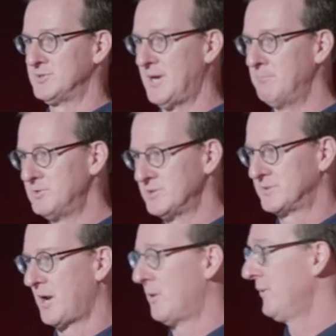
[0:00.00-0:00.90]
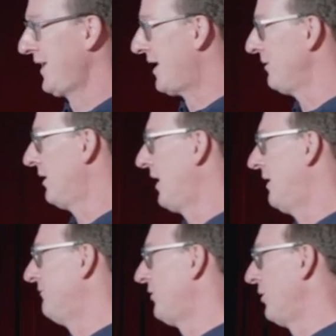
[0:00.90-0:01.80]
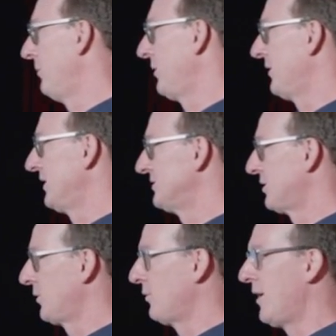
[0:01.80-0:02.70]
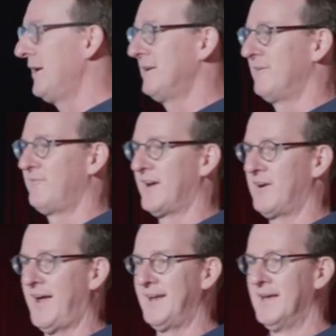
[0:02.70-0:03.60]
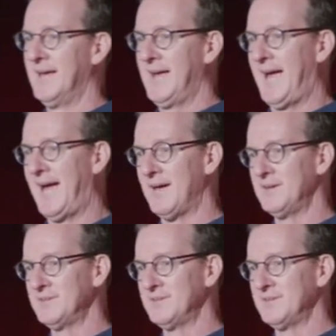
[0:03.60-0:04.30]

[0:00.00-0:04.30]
Some just go without uh, vulnerability. So we wanted to figure out, how